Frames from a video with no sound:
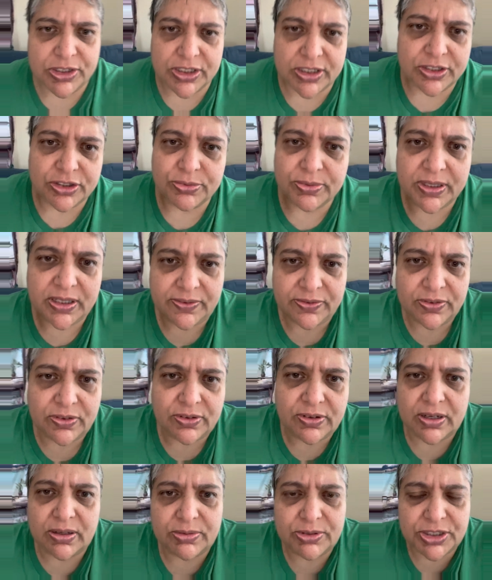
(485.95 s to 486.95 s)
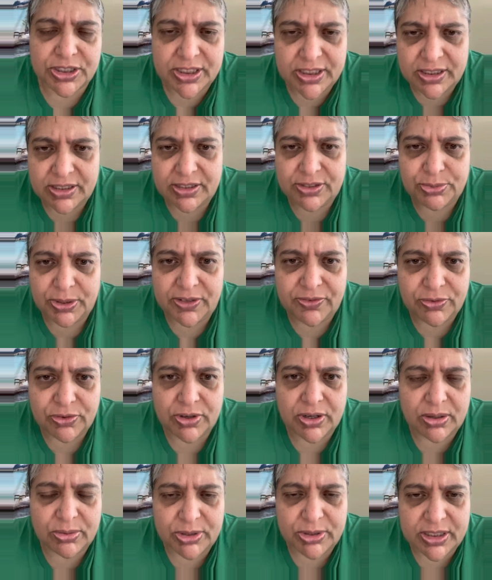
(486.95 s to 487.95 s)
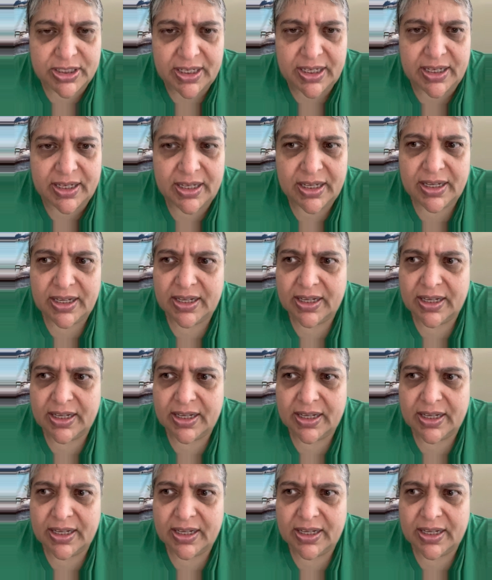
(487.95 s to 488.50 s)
in a 24-hour day,